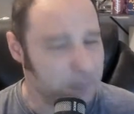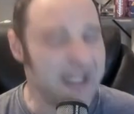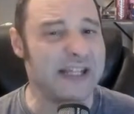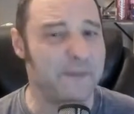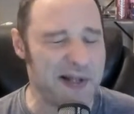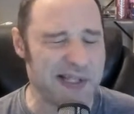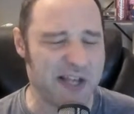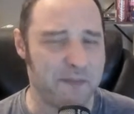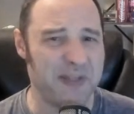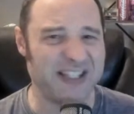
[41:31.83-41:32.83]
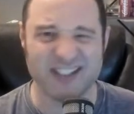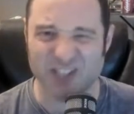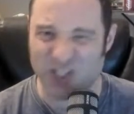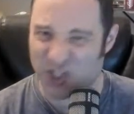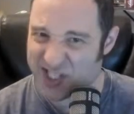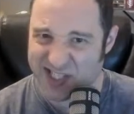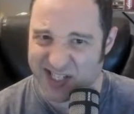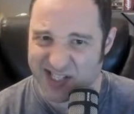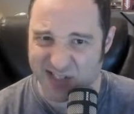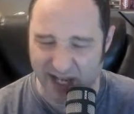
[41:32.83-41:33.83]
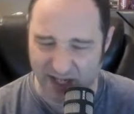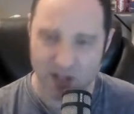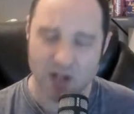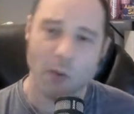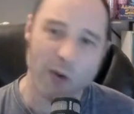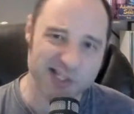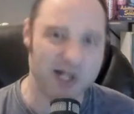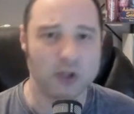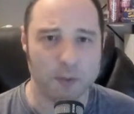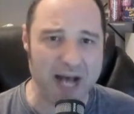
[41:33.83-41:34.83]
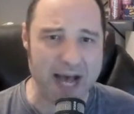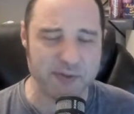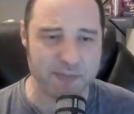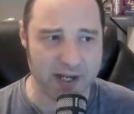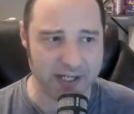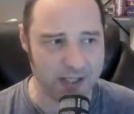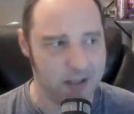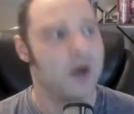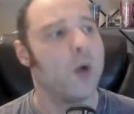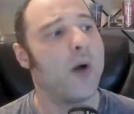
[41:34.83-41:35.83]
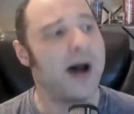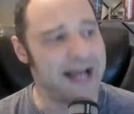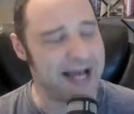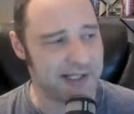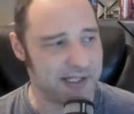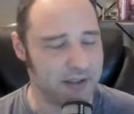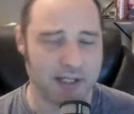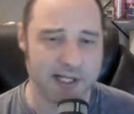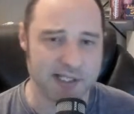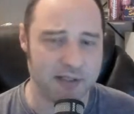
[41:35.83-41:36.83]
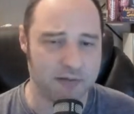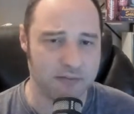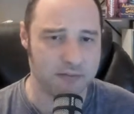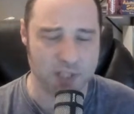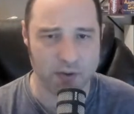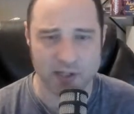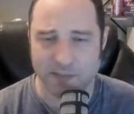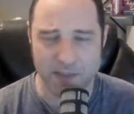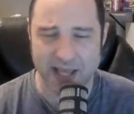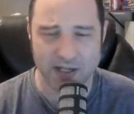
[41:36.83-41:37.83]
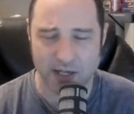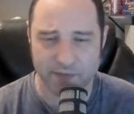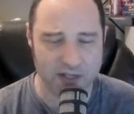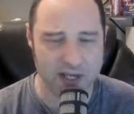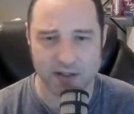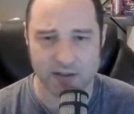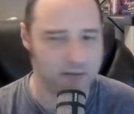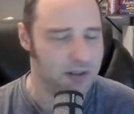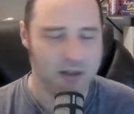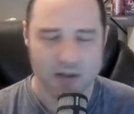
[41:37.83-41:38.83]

Plan the fun stuff. But the logistics, like where's Uncle Bob's money? Why hasn't cousin Tony paid off yet? And,